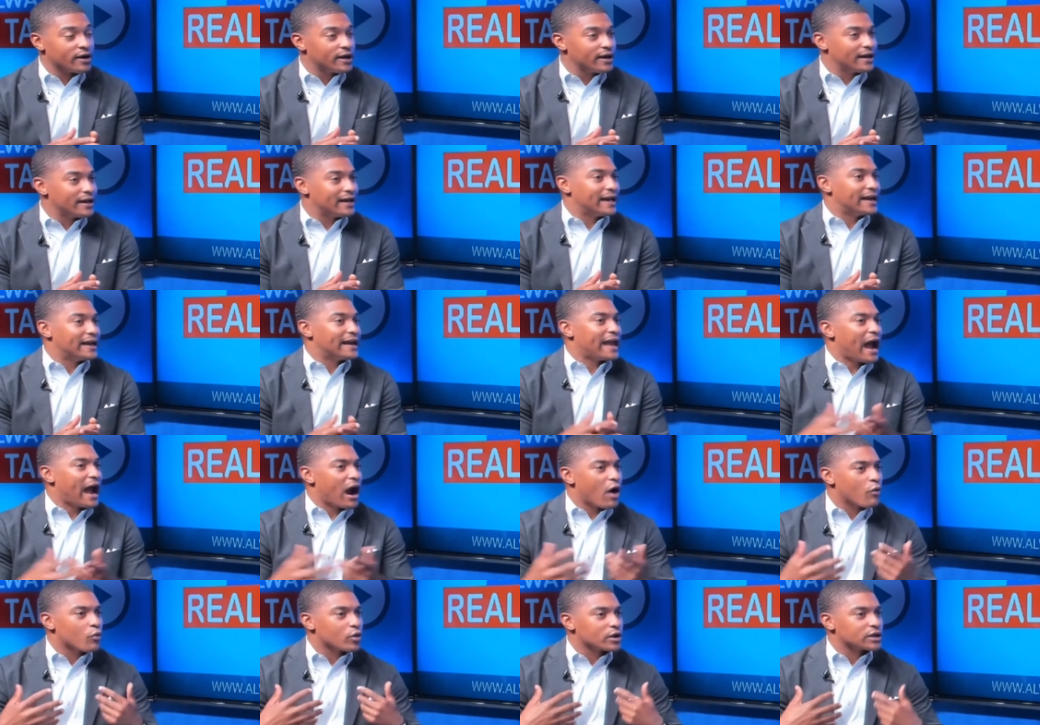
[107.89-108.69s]
and how
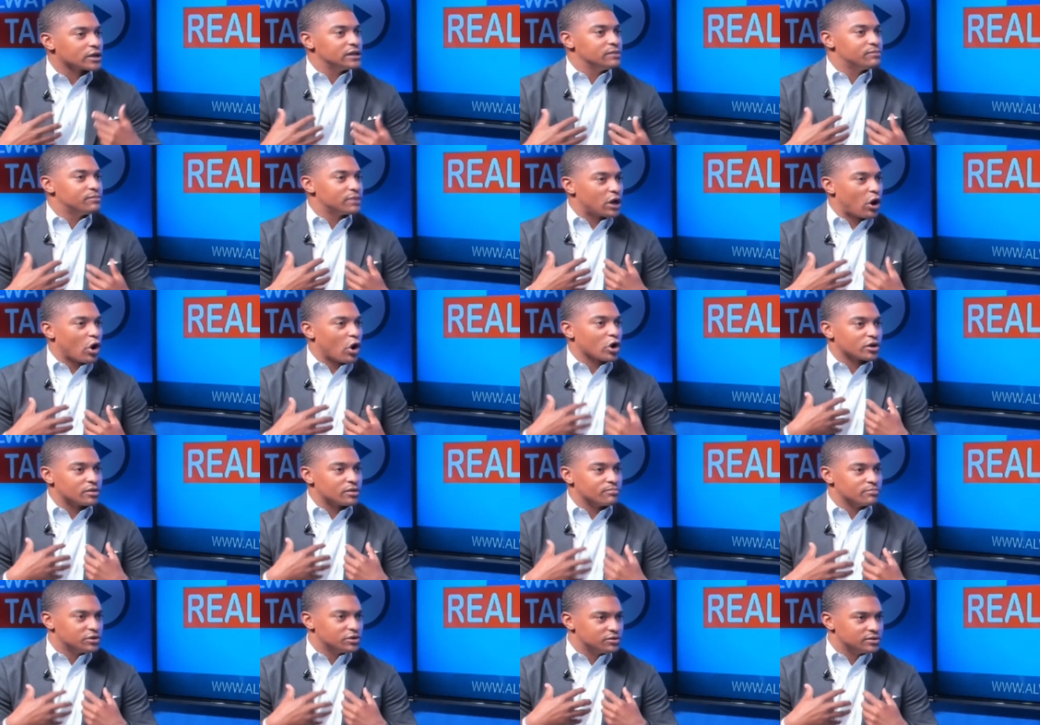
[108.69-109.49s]
we're keeping our
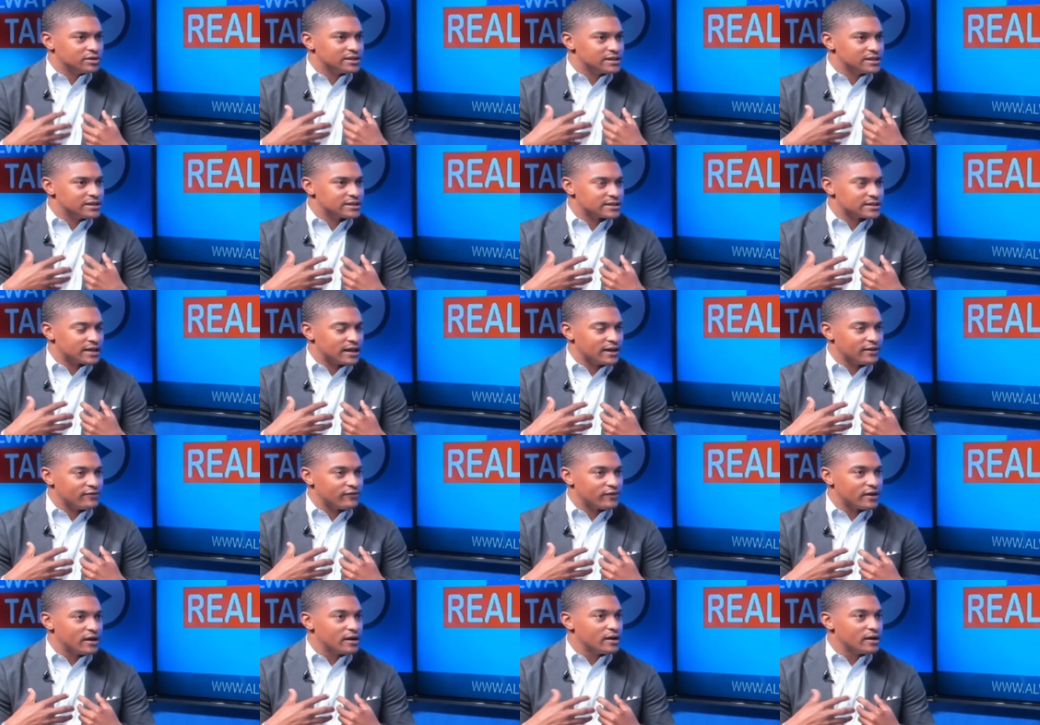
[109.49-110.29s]
community safe,
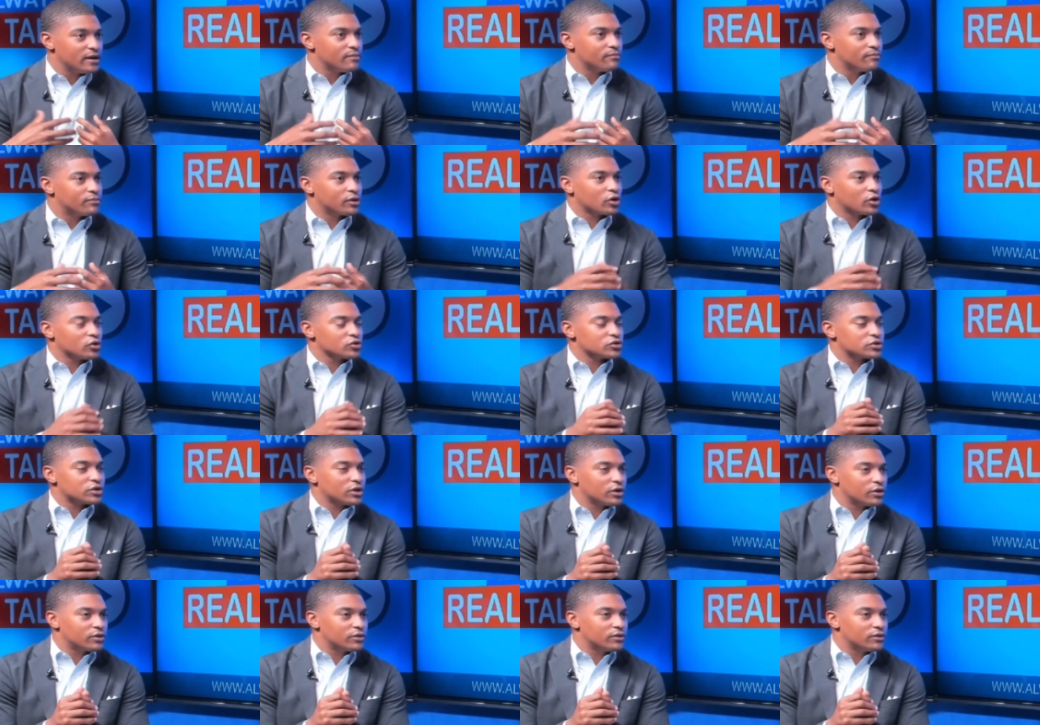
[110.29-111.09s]
but
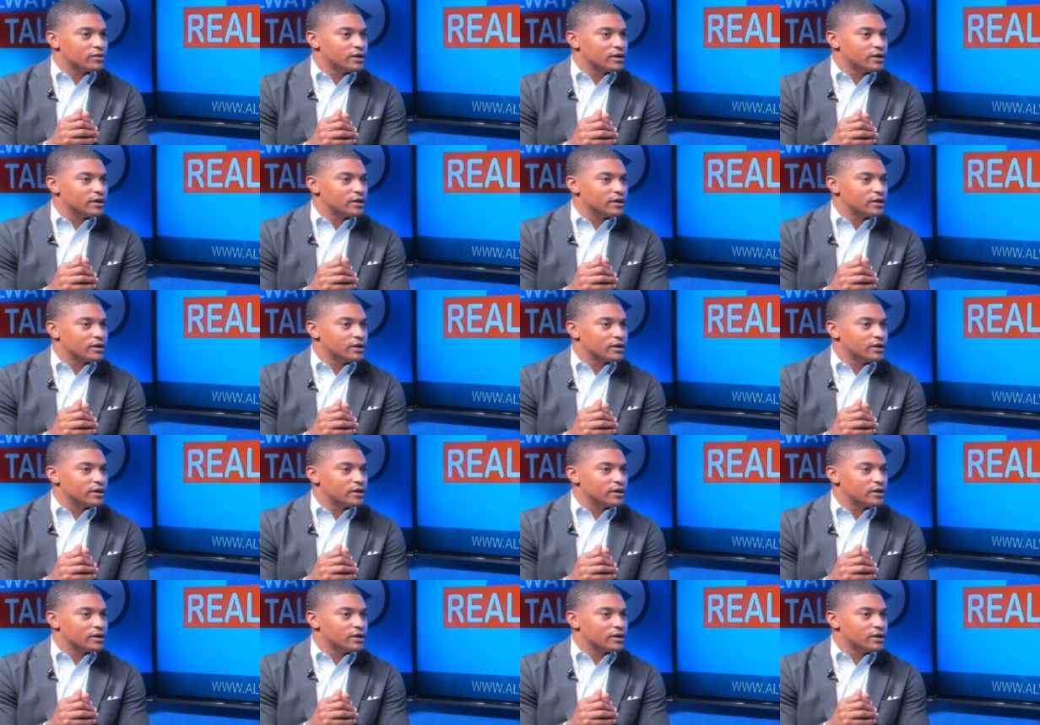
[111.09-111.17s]
also